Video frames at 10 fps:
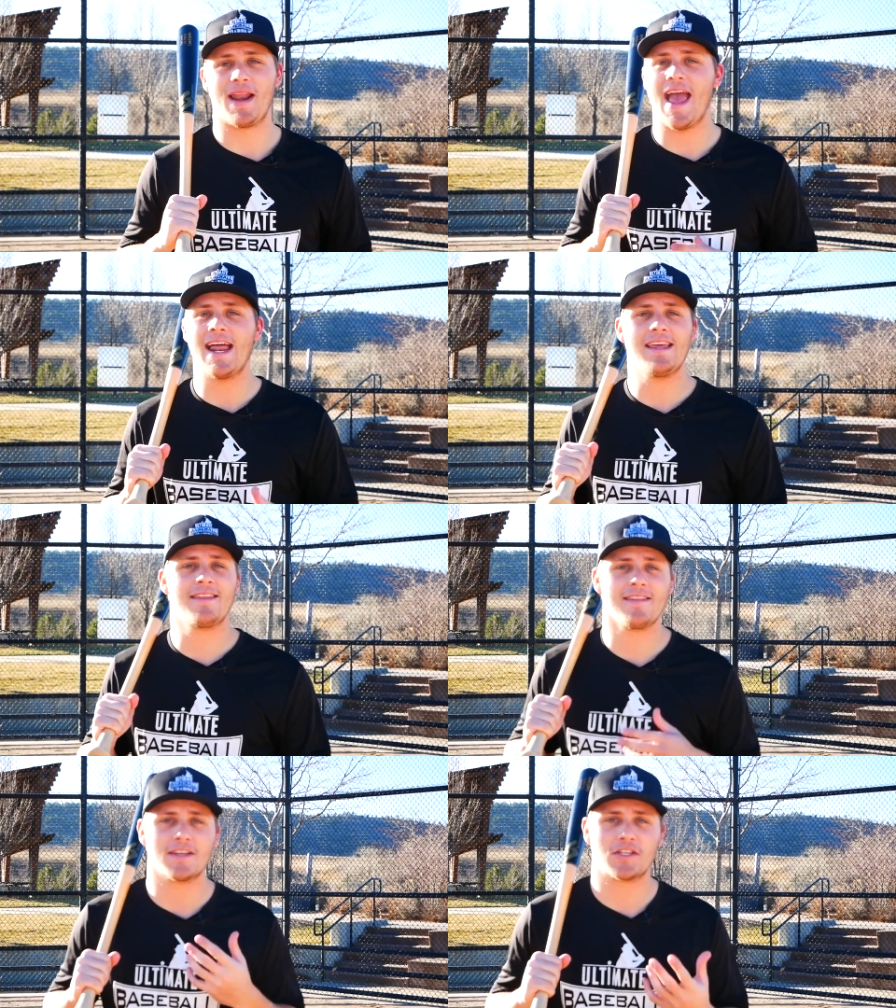But
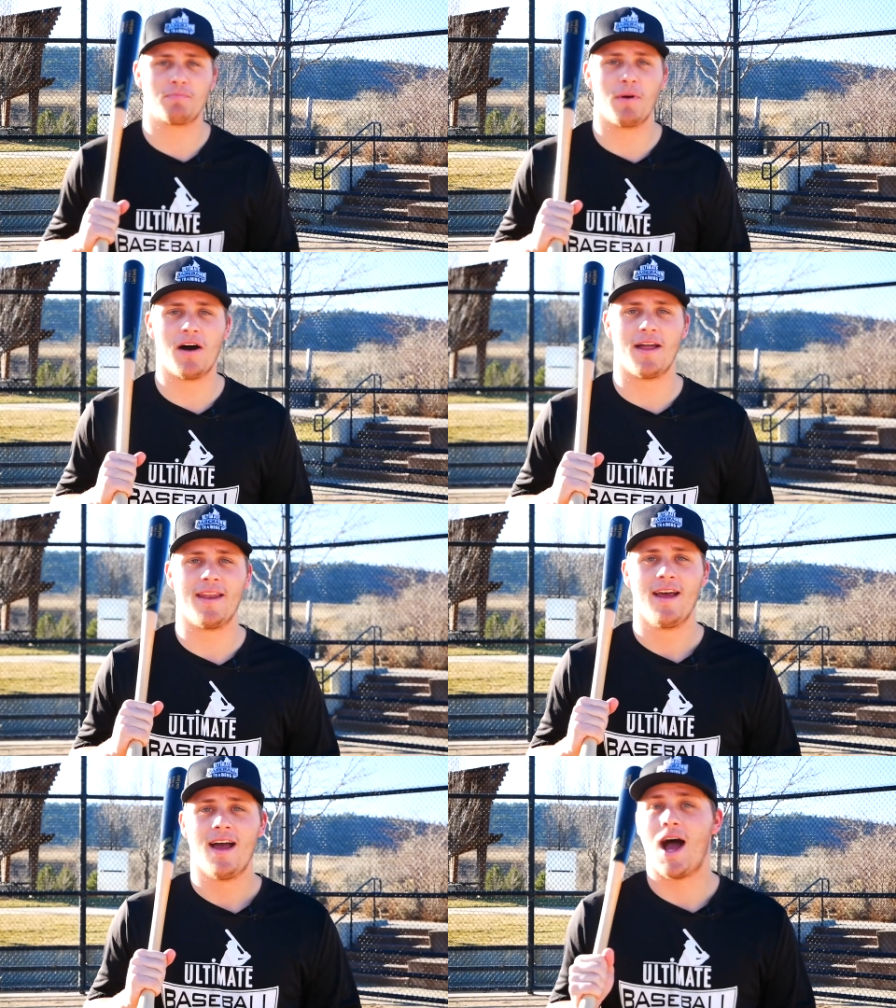anything that
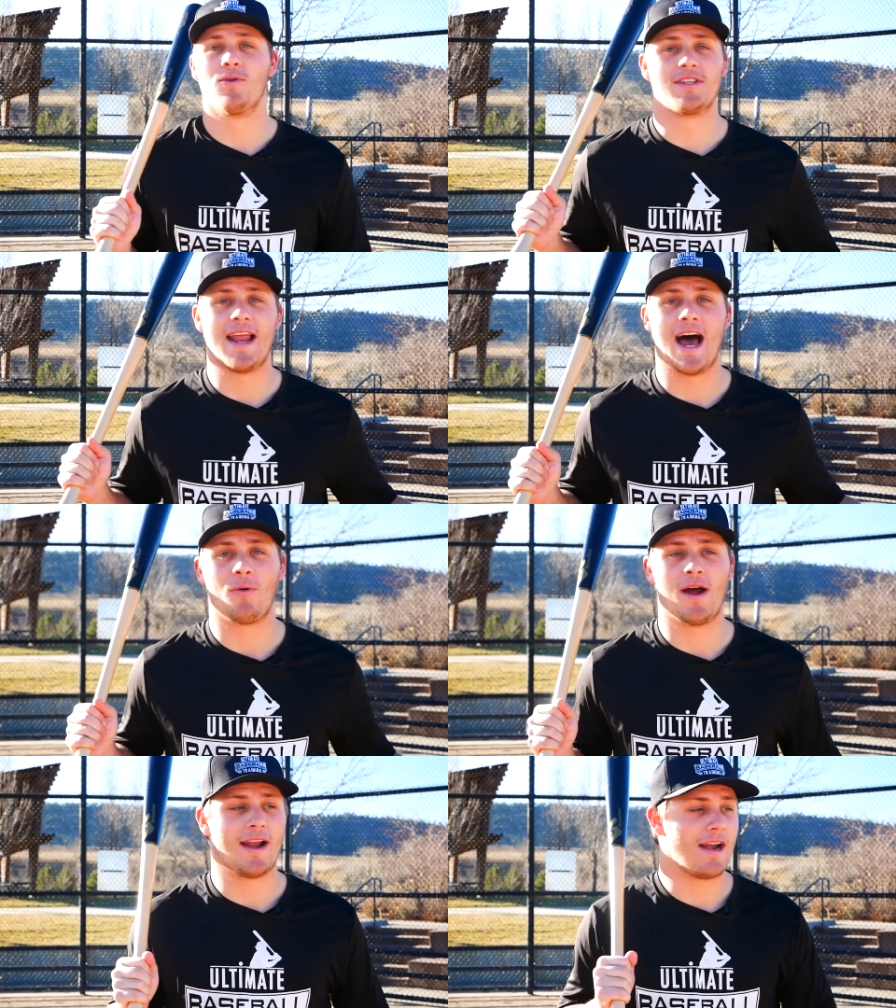spun, I was an
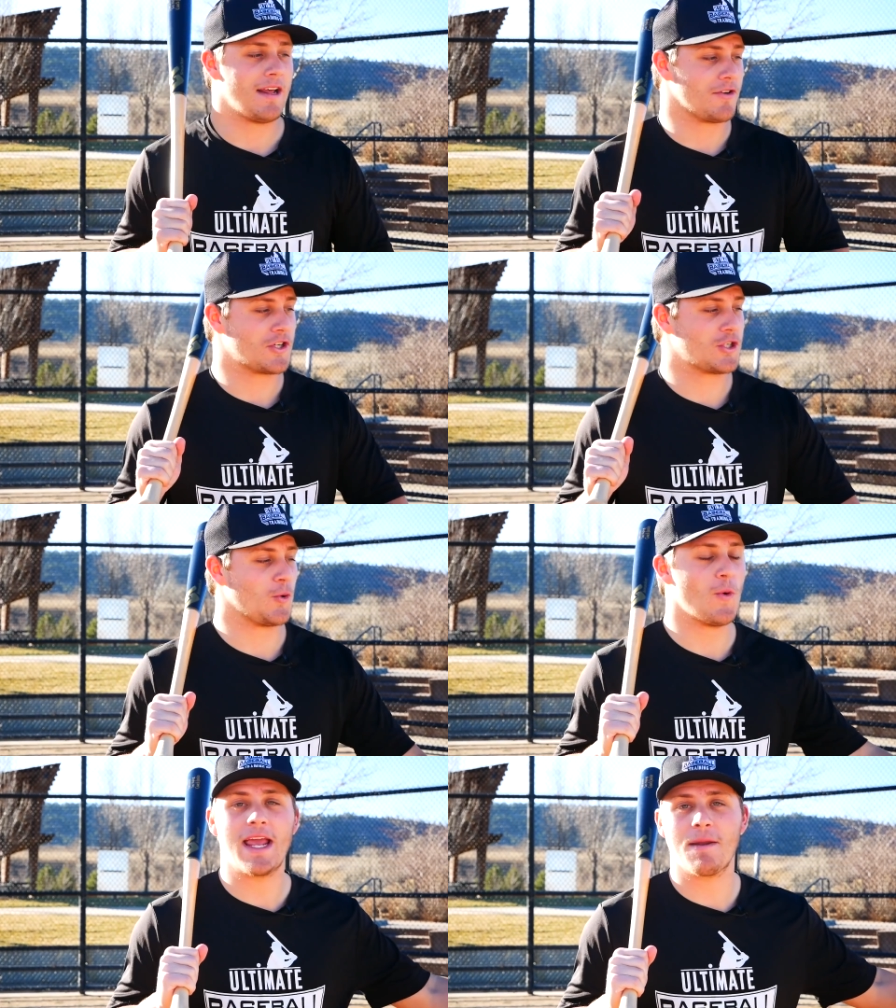out, right? I'd either
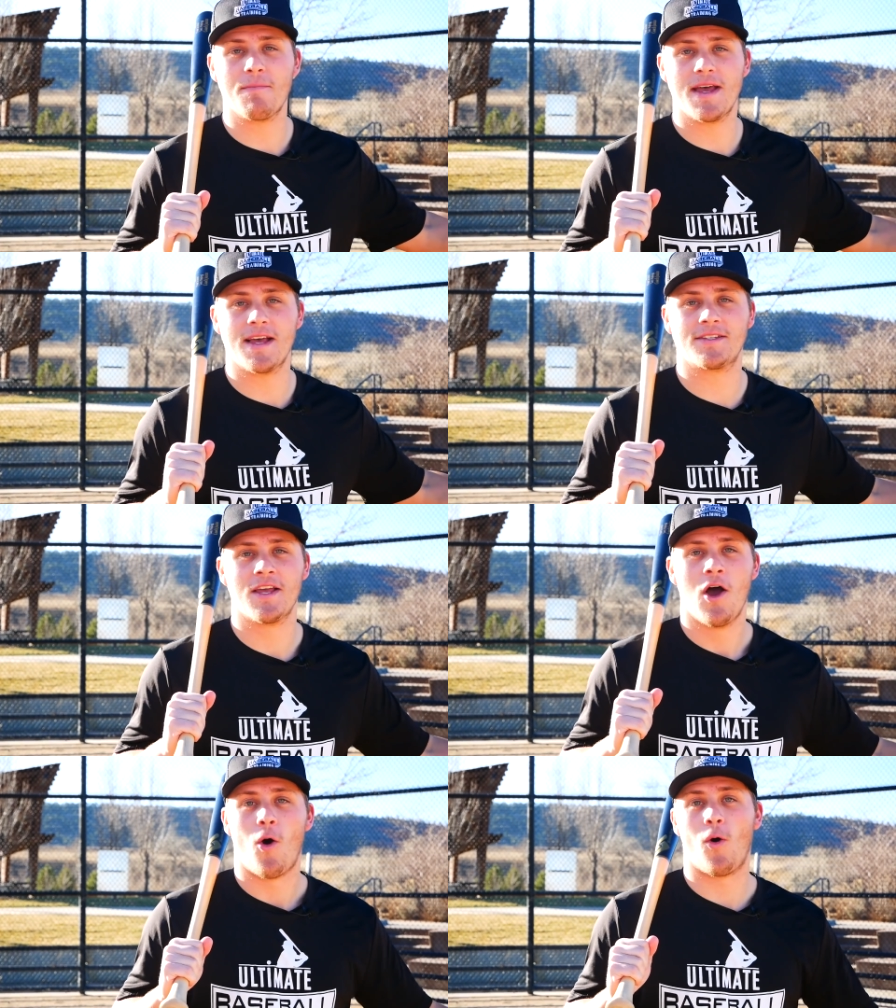swing and
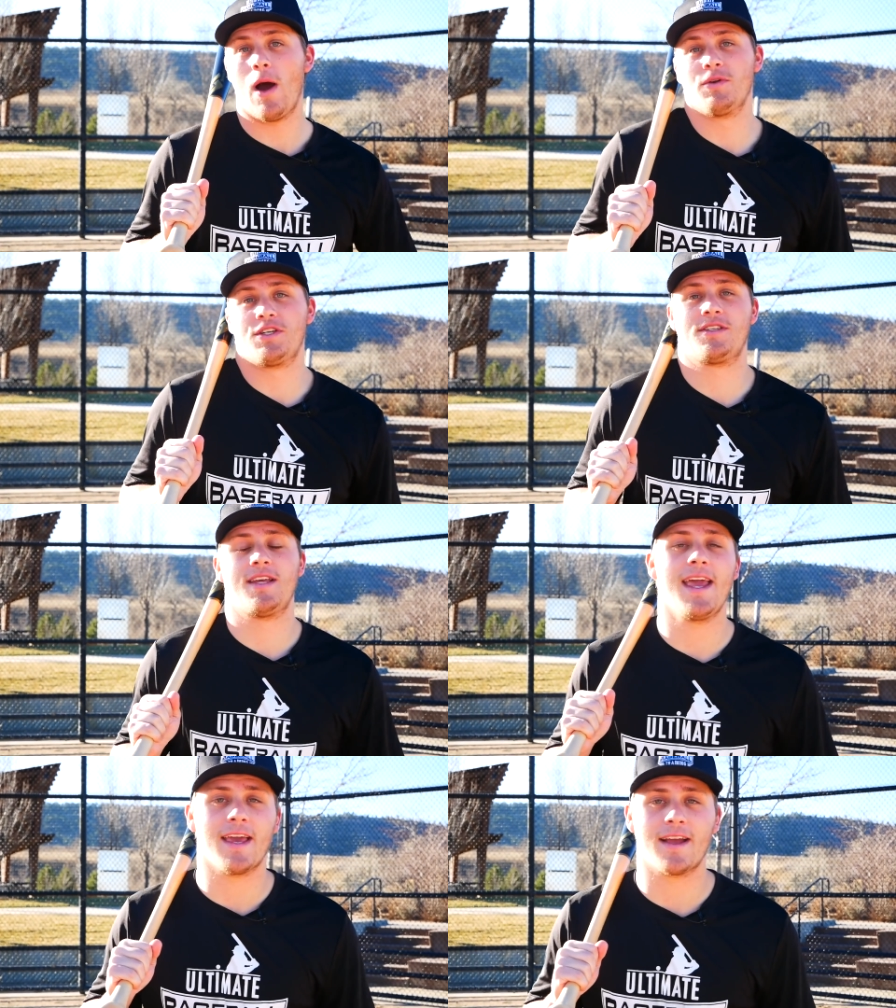miss or I would just
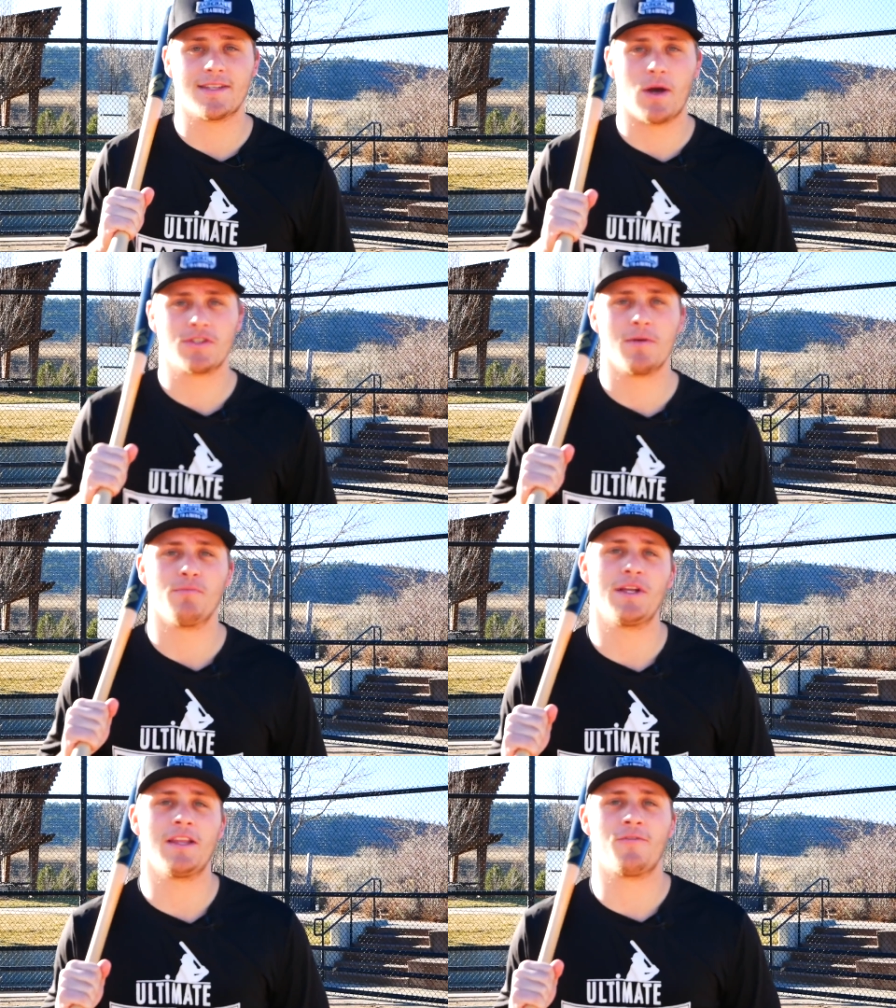take it because I was
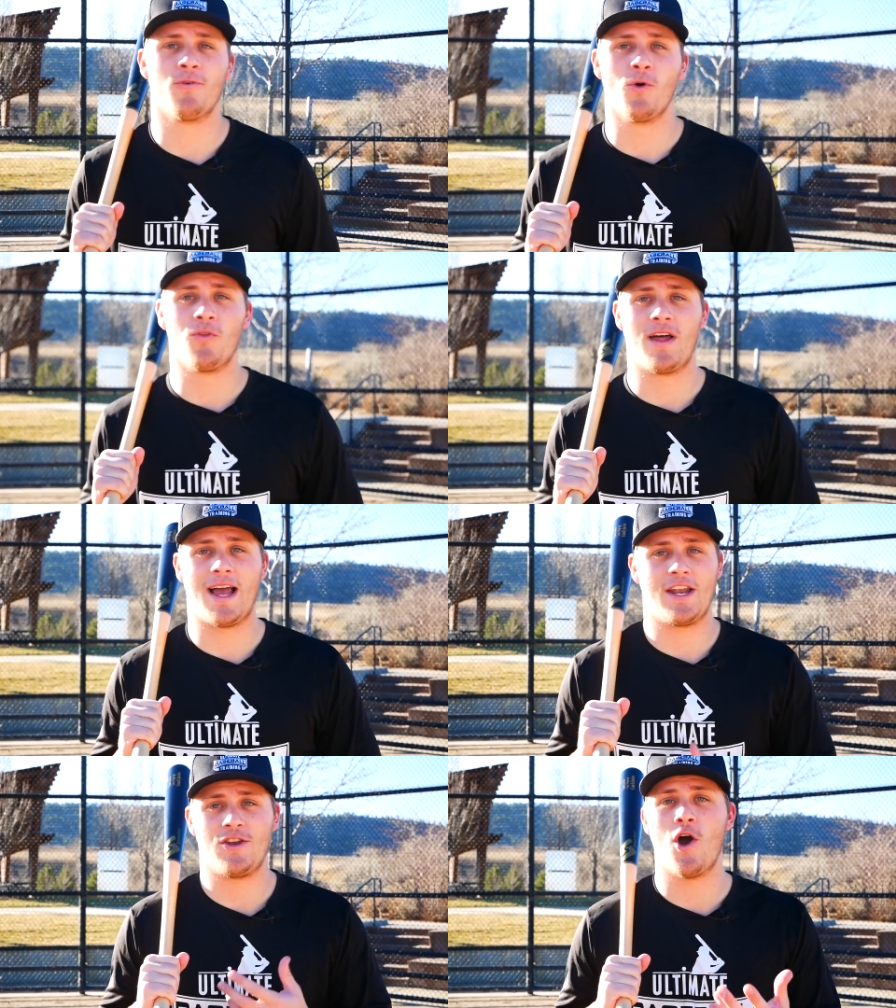completely fooled and
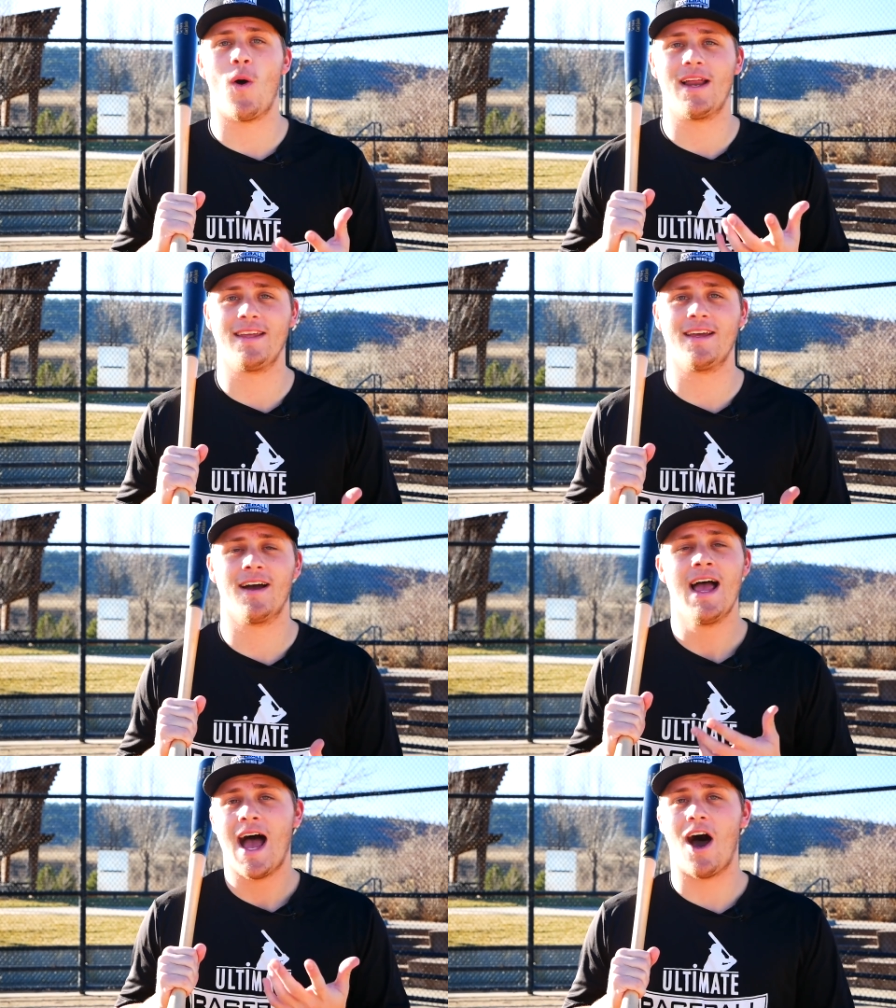I had no
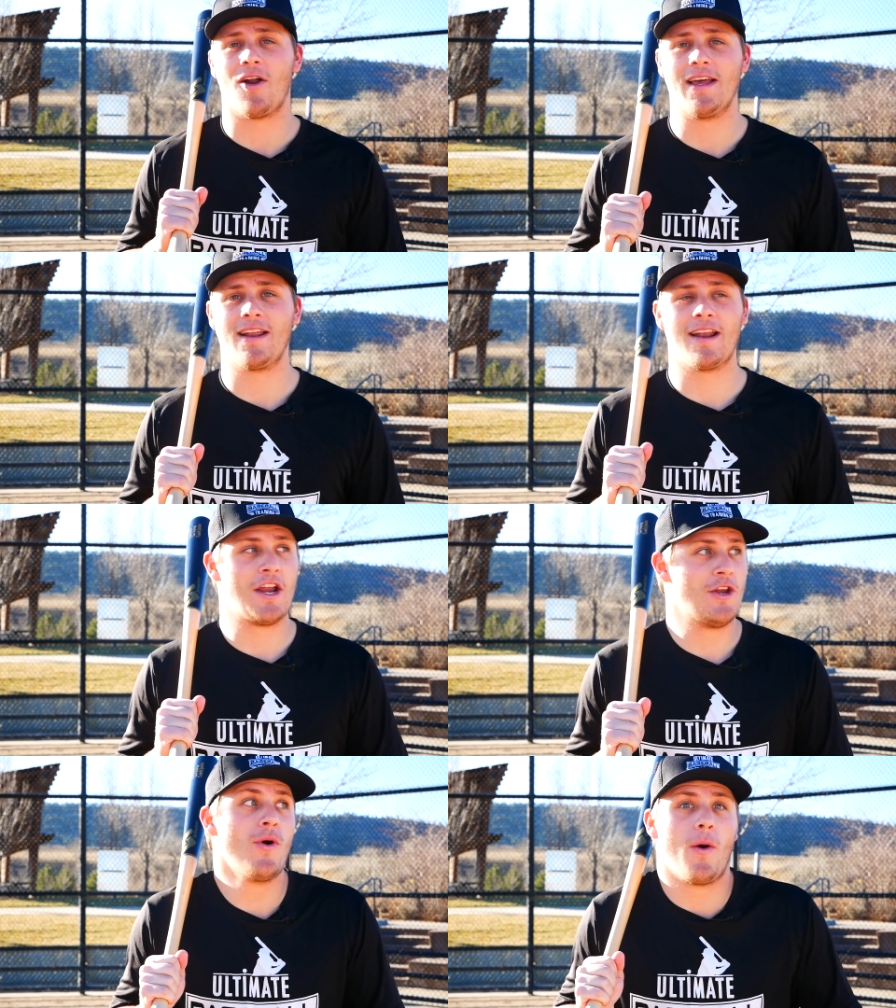idea how to hit it.
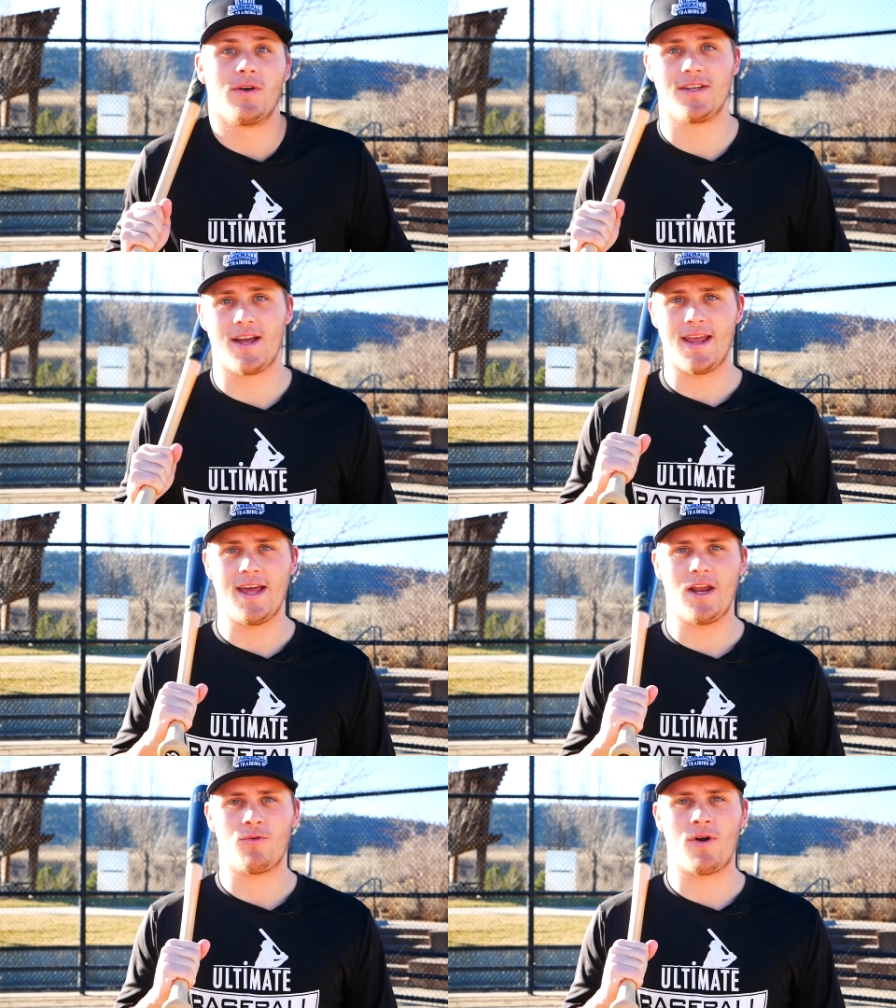I knew I wasn't gonna
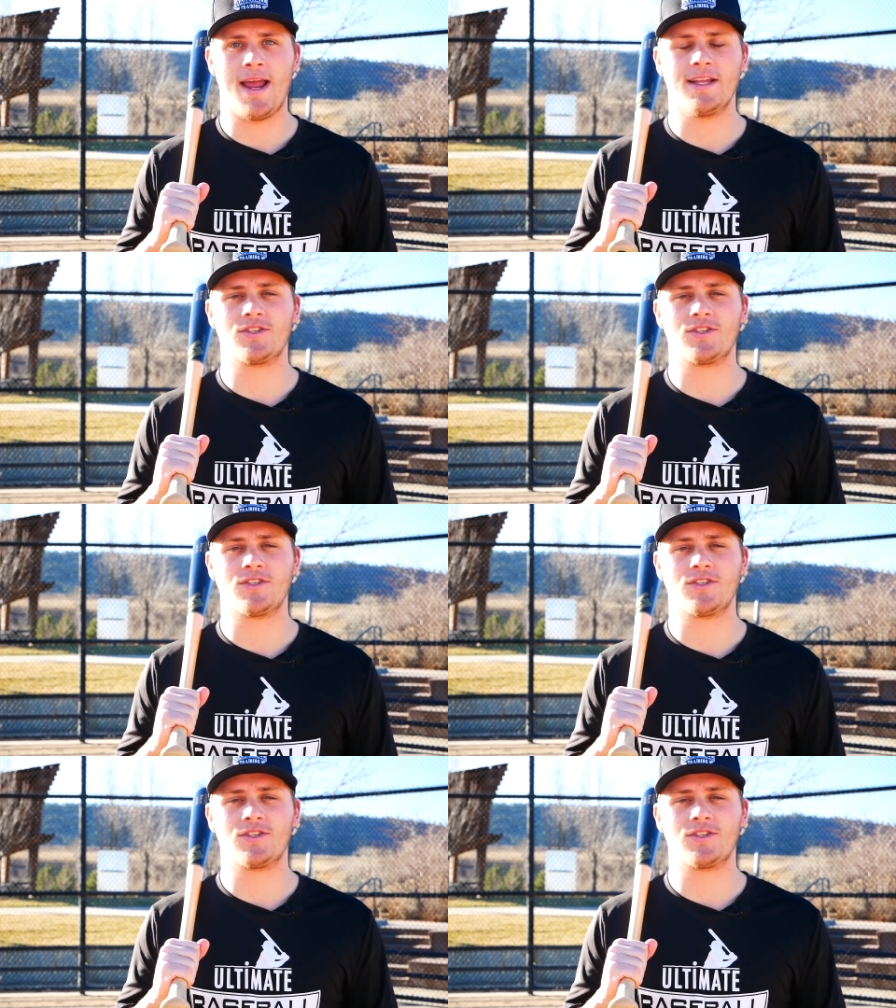hit it, right?